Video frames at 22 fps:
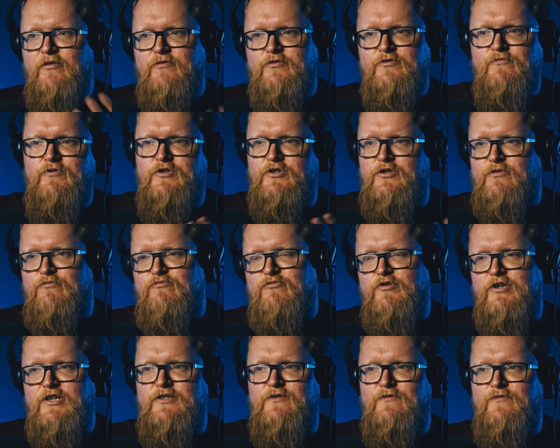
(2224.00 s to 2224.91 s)
and there's for
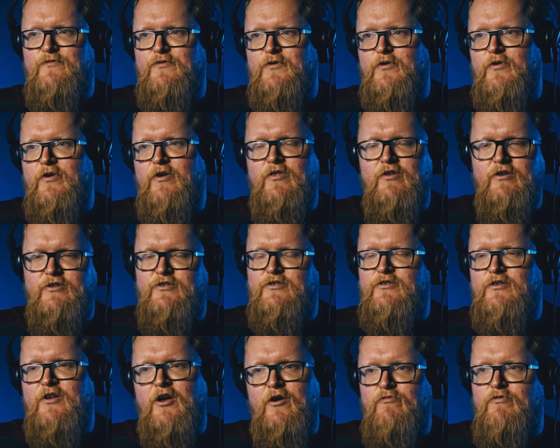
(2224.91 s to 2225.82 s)
some reason for it,
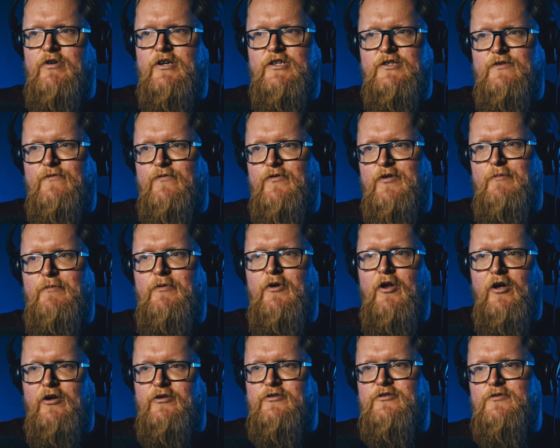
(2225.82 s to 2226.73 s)
there's no reason for
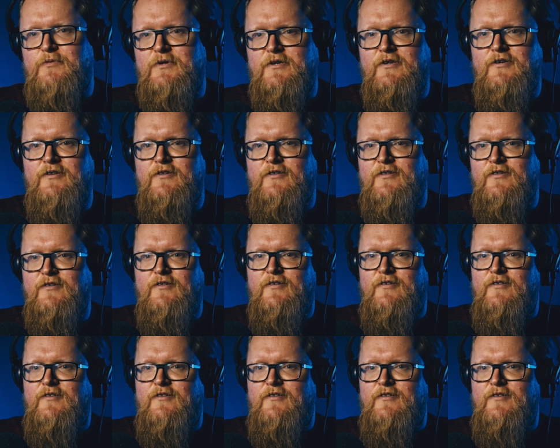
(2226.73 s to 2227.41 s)
them not to be.